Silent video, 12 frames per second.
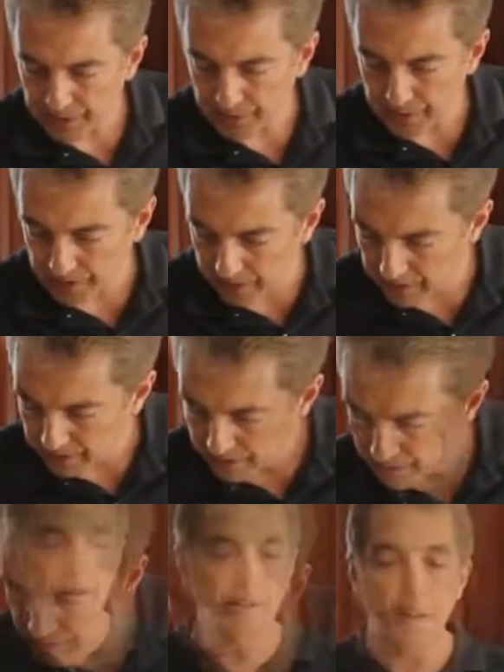through here.
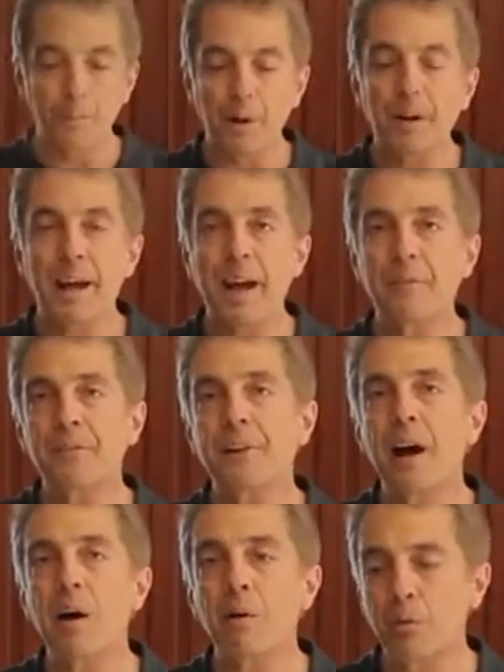About a half an
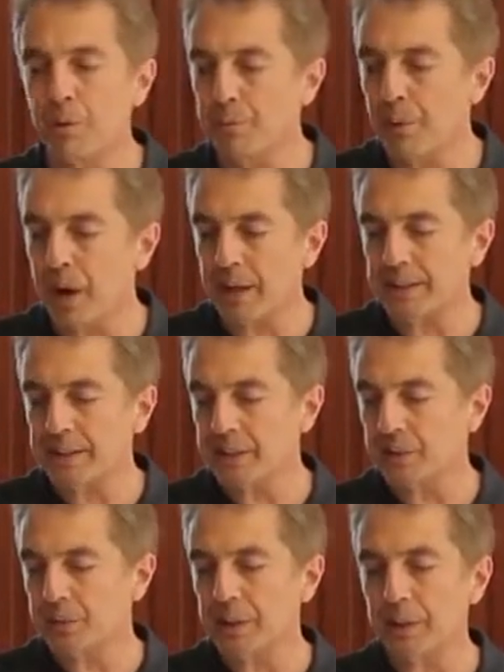hour went by
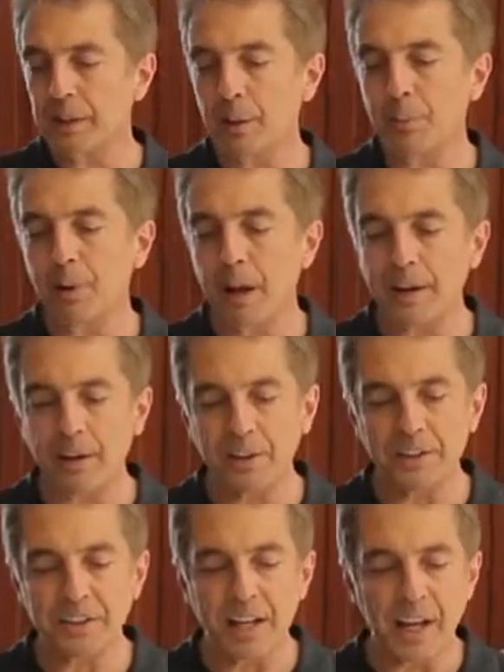since we applied our
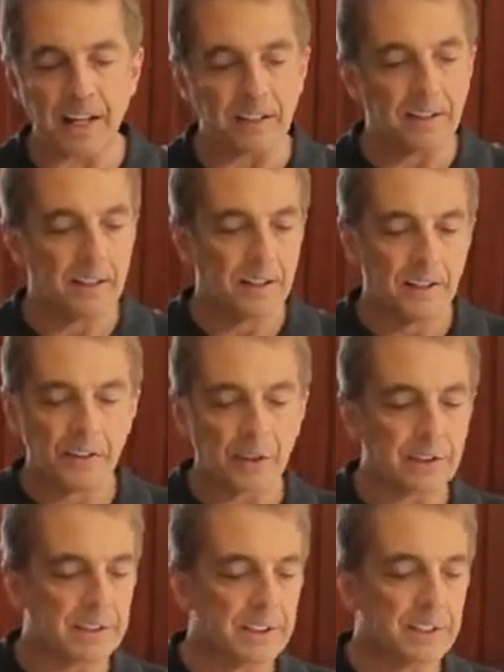stain. You
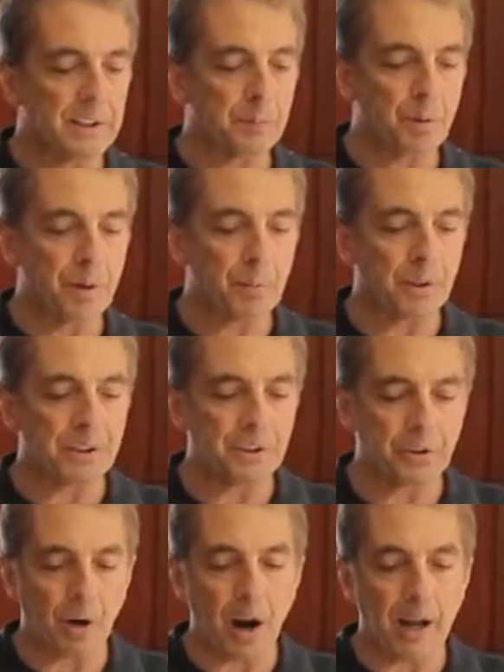can see it's pretty much
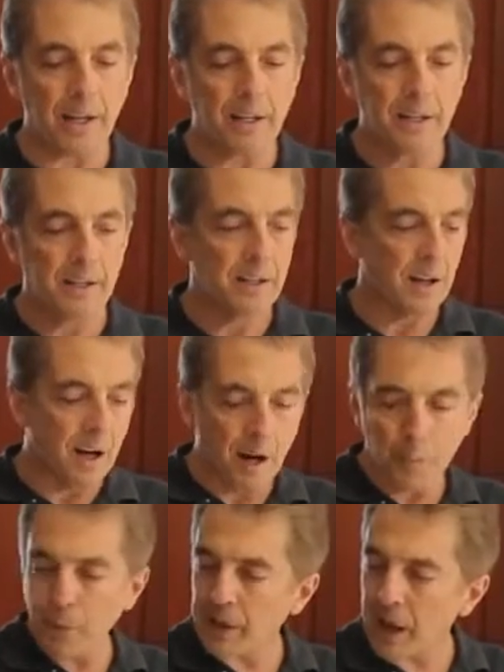dry.
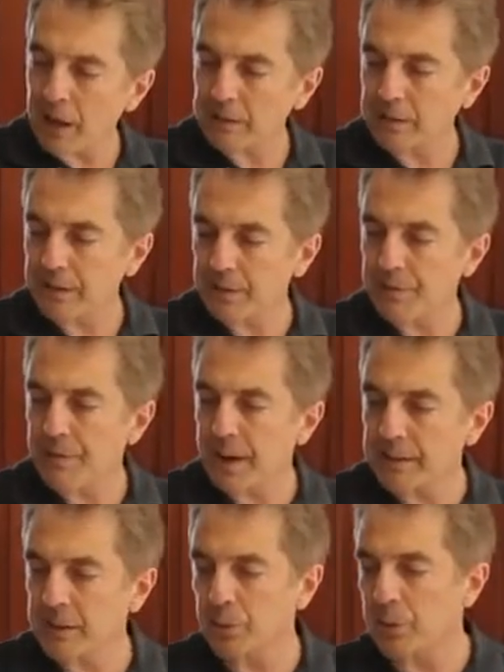We got the
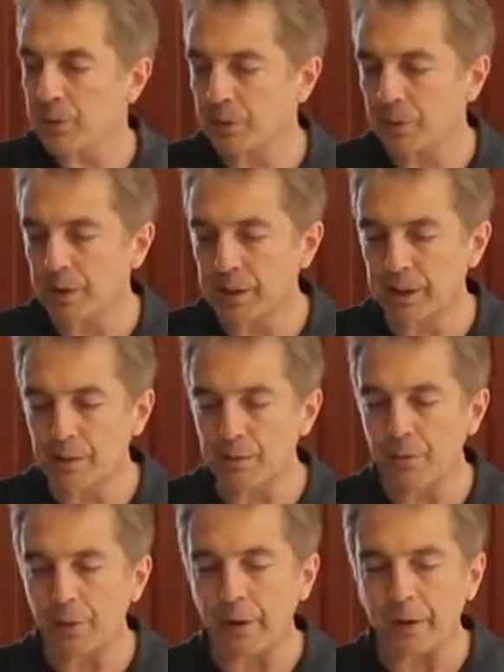effect that we were looking
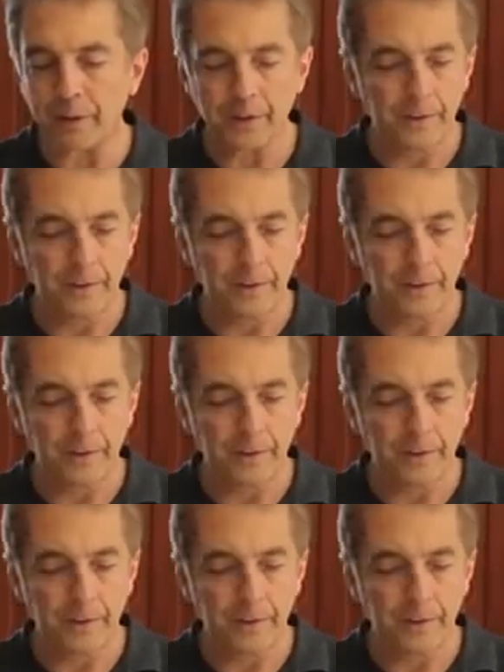for.